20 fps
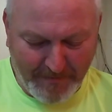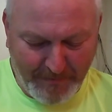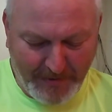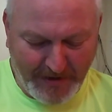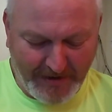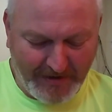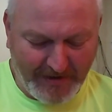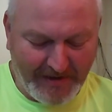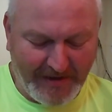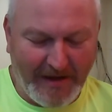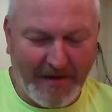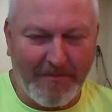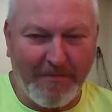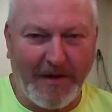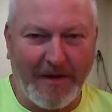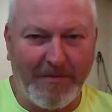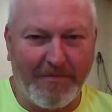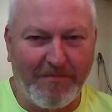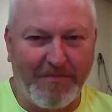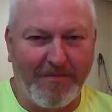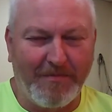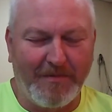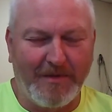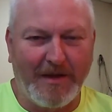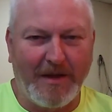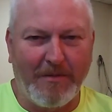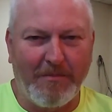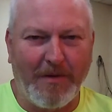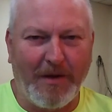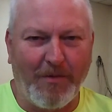opinion, that may,
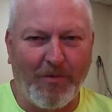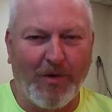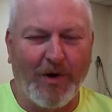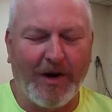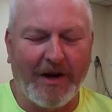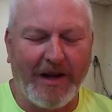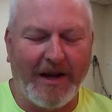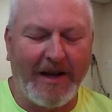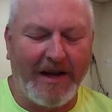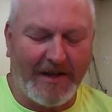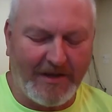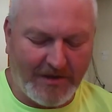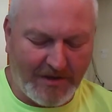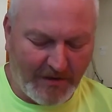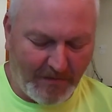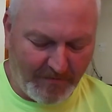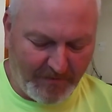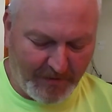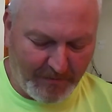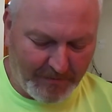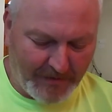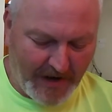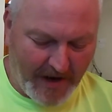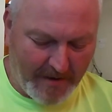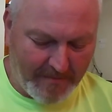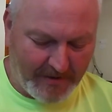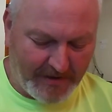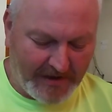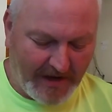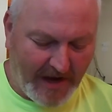that may work against them from
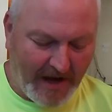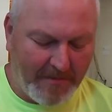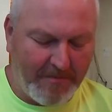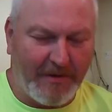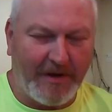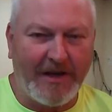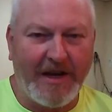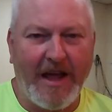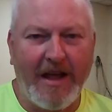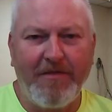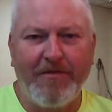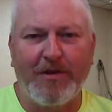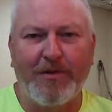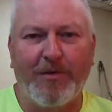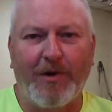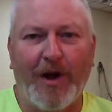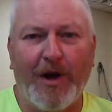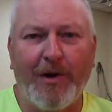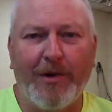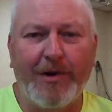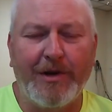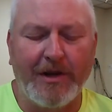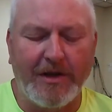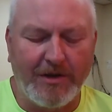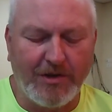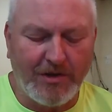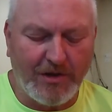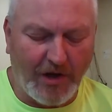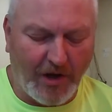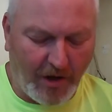time to time. But David wrote
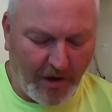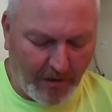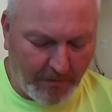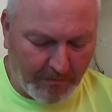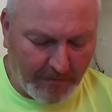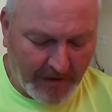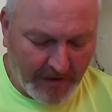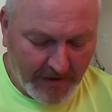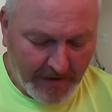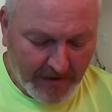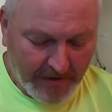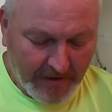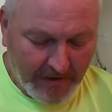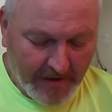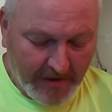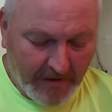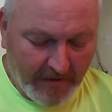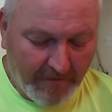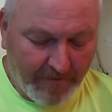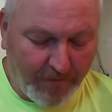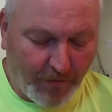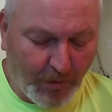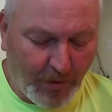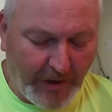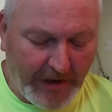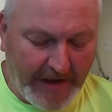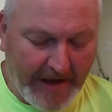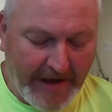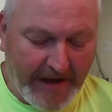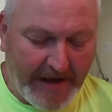in Psalm
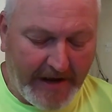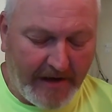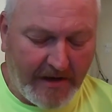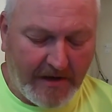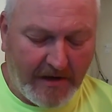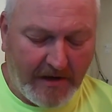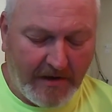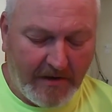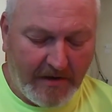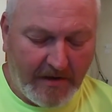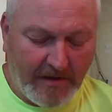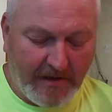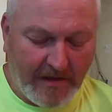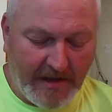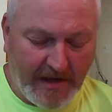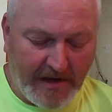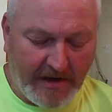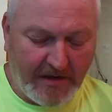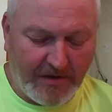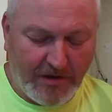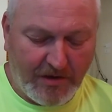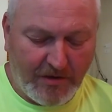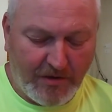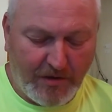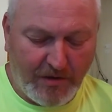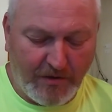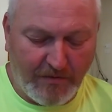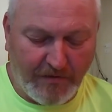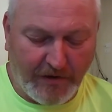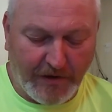48 these
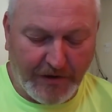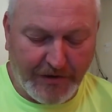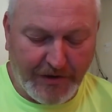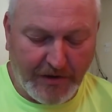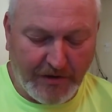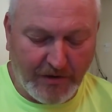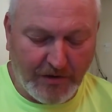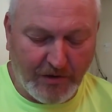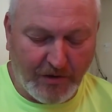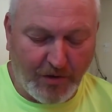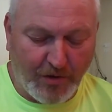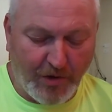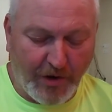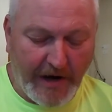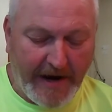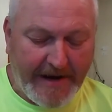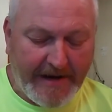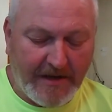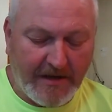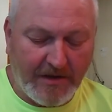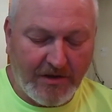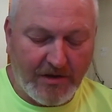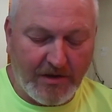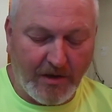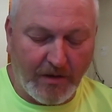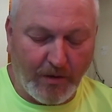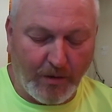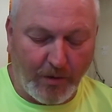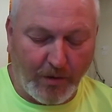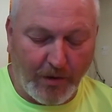two verses Great is
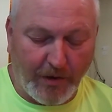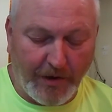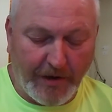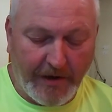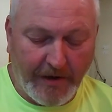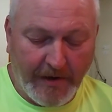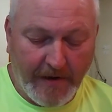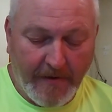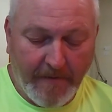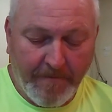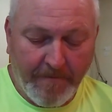the Lord